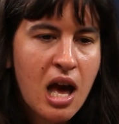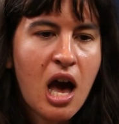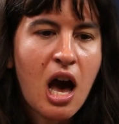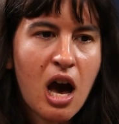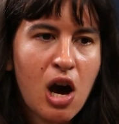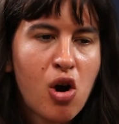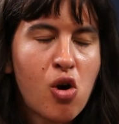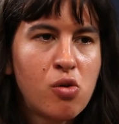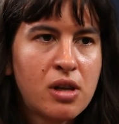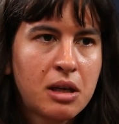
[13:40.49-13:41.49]

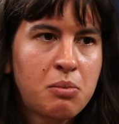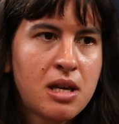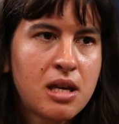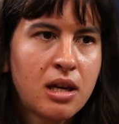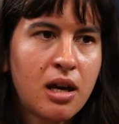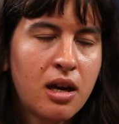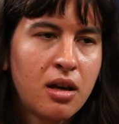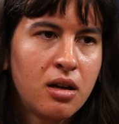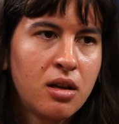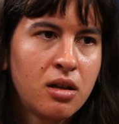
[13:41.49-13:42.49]
how being
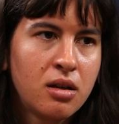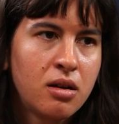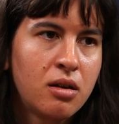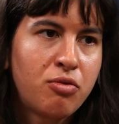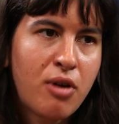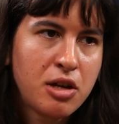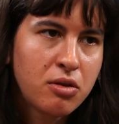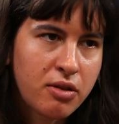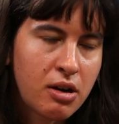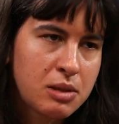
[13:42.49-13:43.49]
a friend
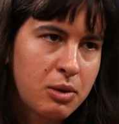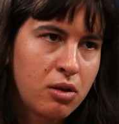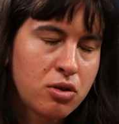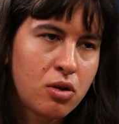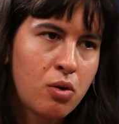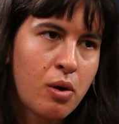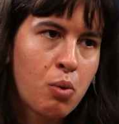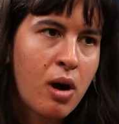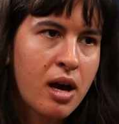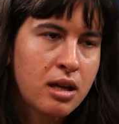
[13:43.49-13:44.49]
of hers, but also a
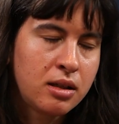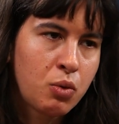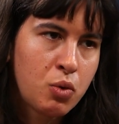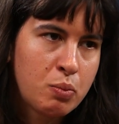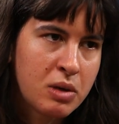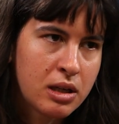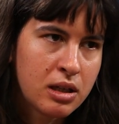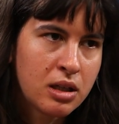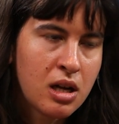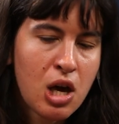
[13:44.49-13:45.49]
white
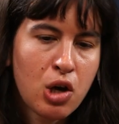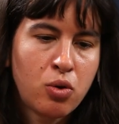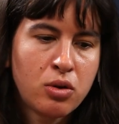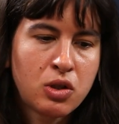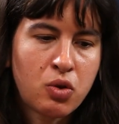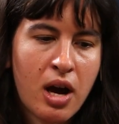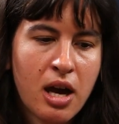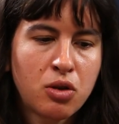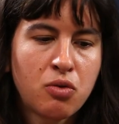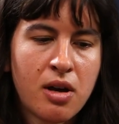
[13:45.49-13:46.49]
woman who is
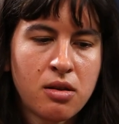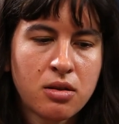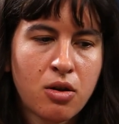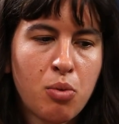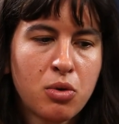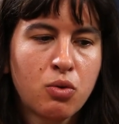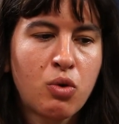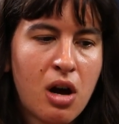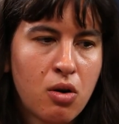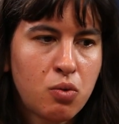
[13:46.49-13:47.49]
trying to find this common
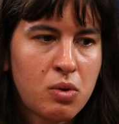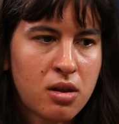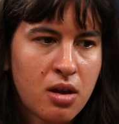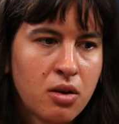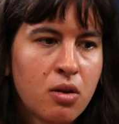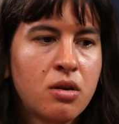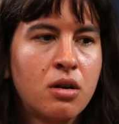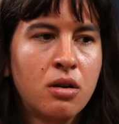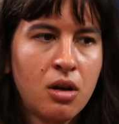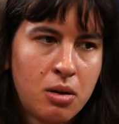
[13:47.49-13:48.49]
ground with
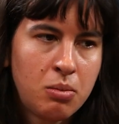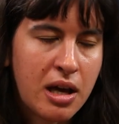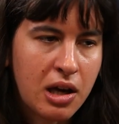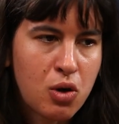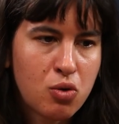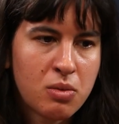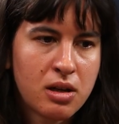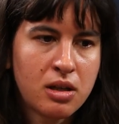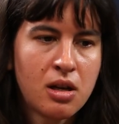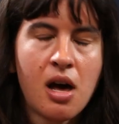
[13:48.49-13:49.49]
another black
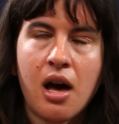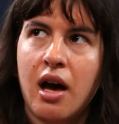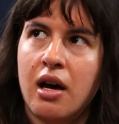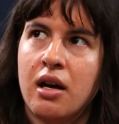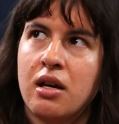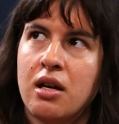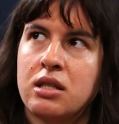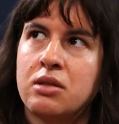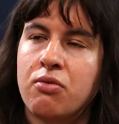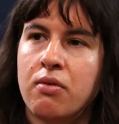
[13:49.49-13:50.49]
woman,
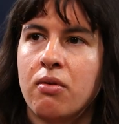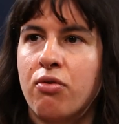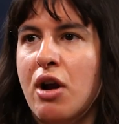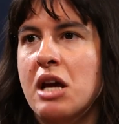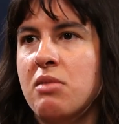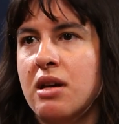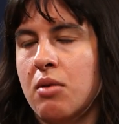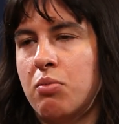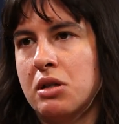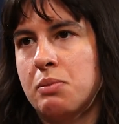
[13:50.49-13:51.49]
is framing
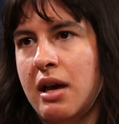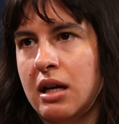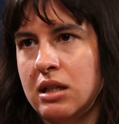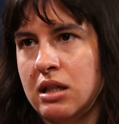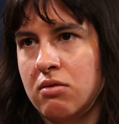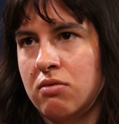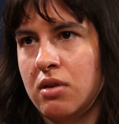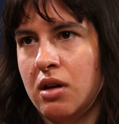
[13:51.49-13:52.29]
a perspective